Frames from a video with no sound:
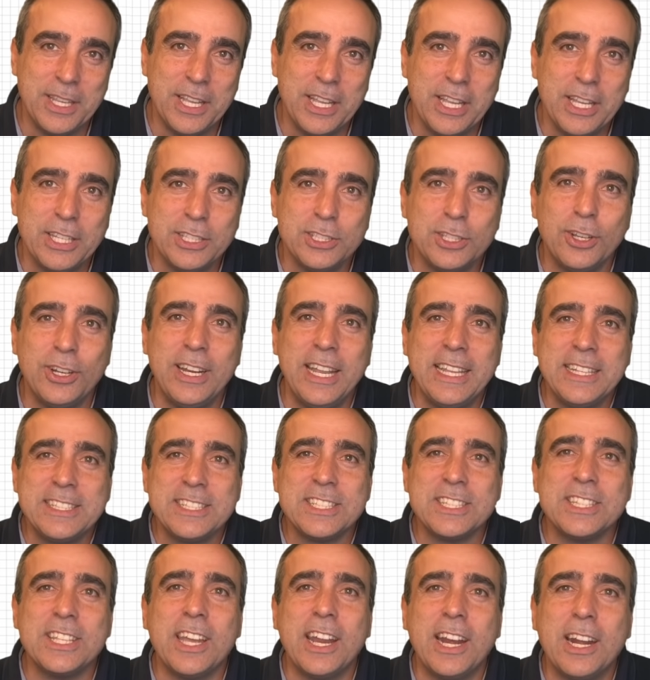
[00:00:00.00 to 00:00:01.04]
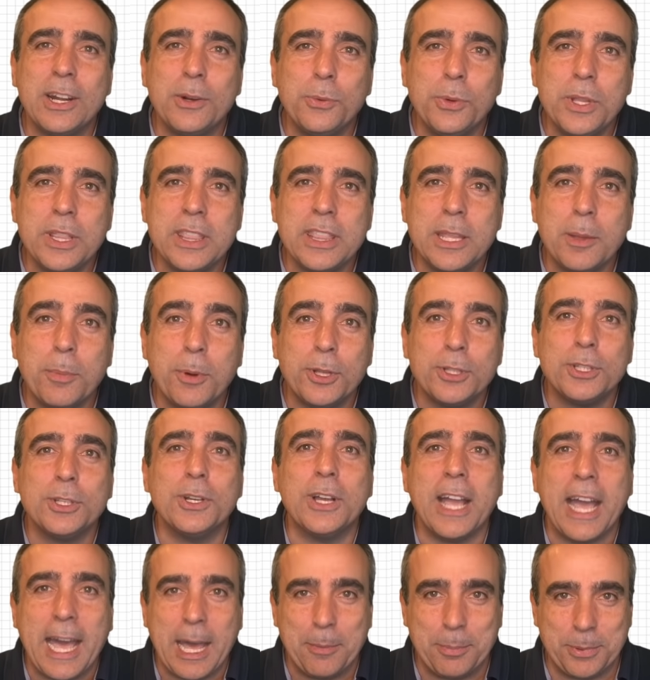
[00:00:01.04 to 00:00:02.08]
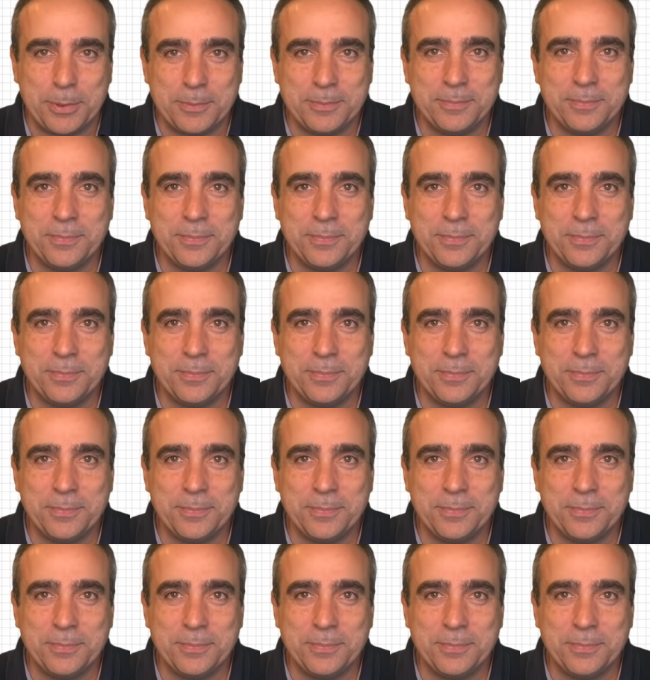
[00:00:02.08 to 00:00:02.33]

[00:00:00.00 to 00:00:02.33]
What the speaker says: So let's start with the bottom up.